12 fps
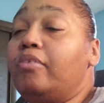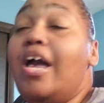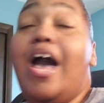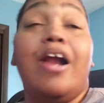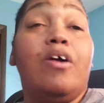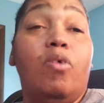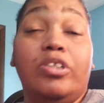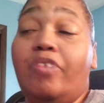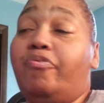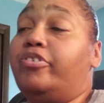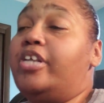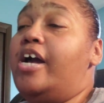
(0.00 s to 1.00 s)
I had a
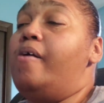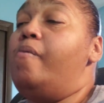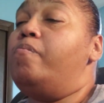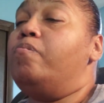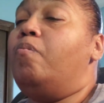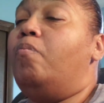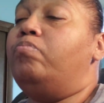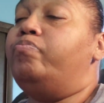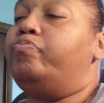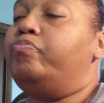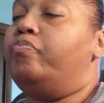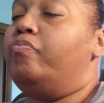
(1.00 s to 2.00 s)
wonderful day.
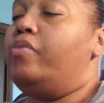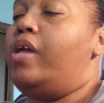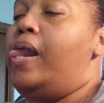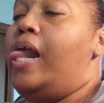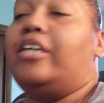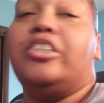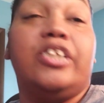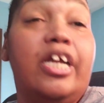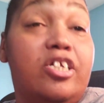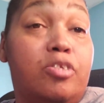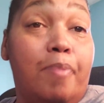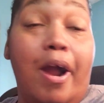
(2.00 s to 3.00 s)
Stay
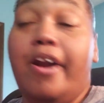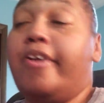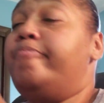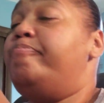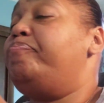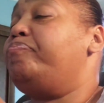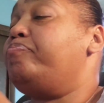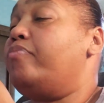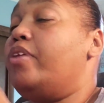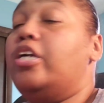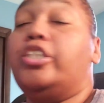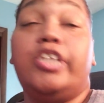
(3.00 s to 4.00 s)
inspired.
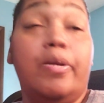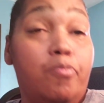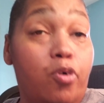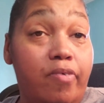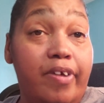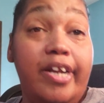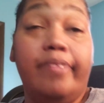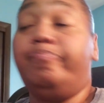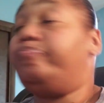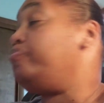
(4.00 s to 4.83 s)
Stay motivated.